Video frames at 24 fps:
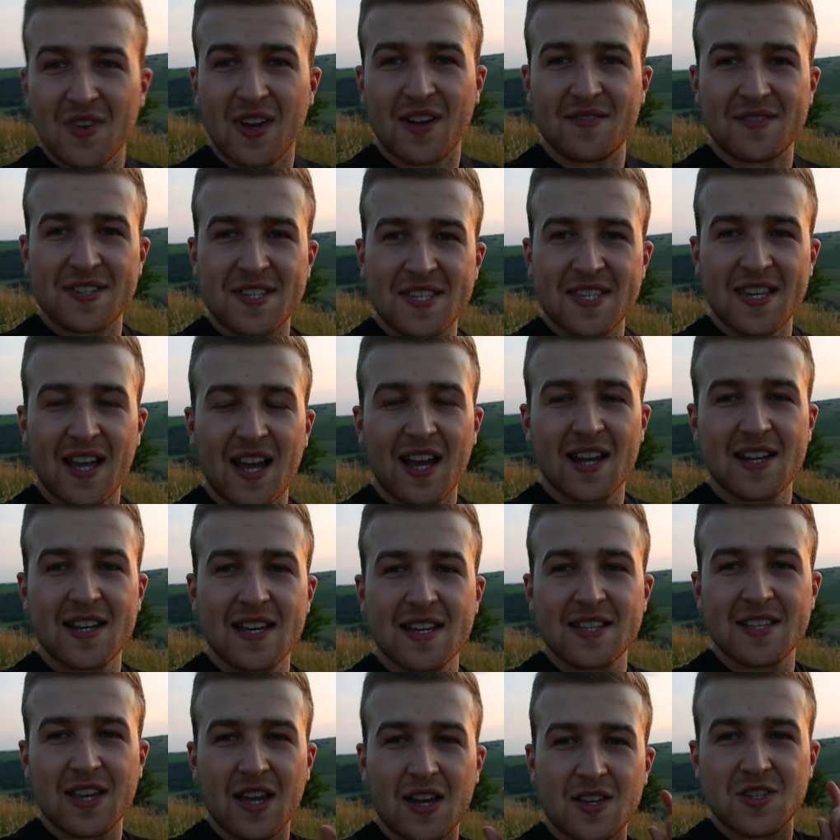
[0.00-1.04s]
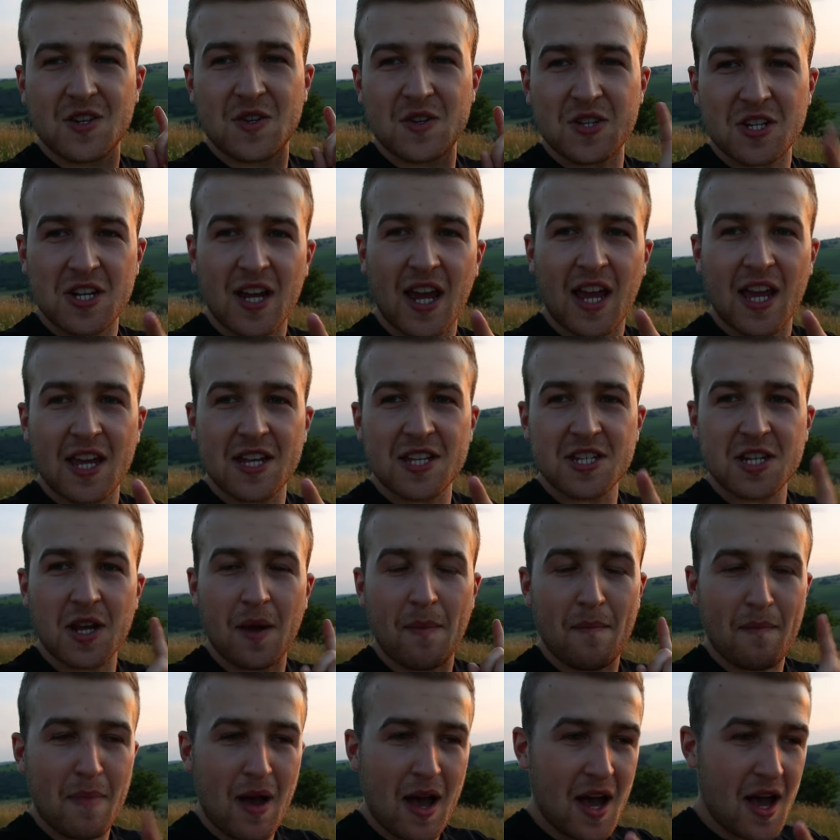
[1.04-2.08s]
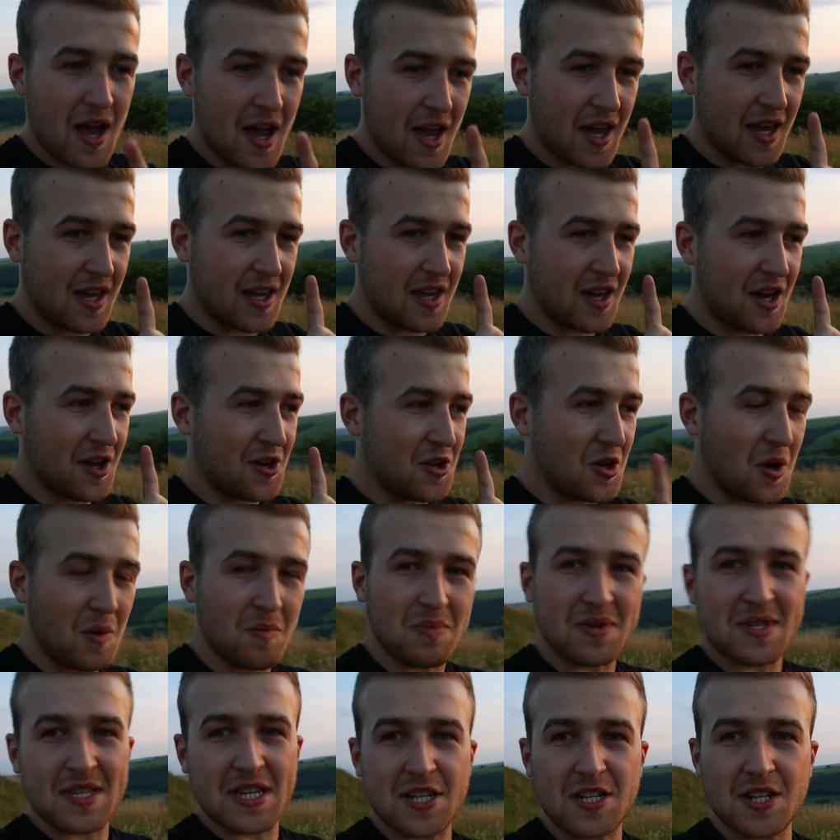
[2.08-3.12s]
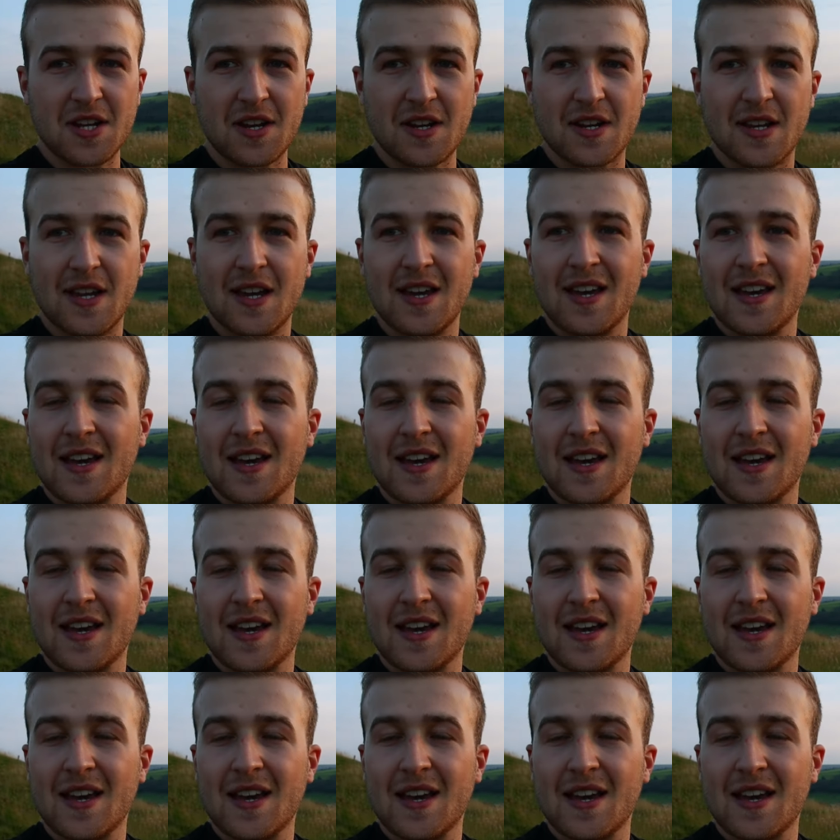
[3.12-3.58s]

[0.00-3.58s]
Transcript: I decided to change my composition.